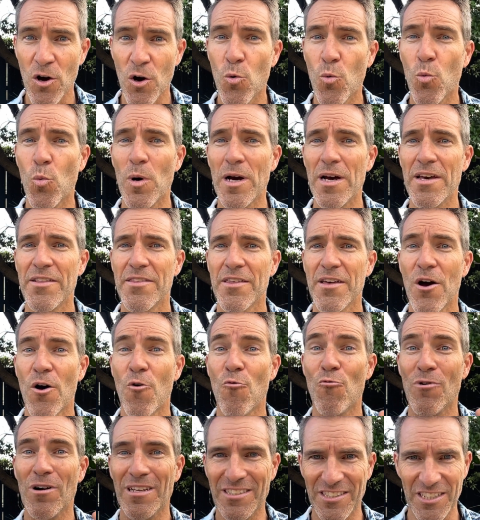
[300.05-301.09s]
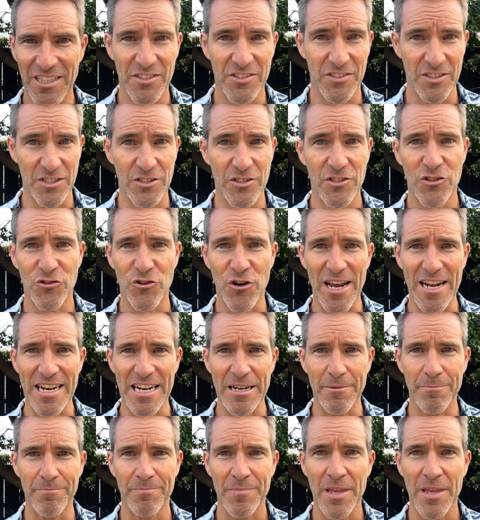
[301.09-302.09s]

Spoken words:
with resistance training.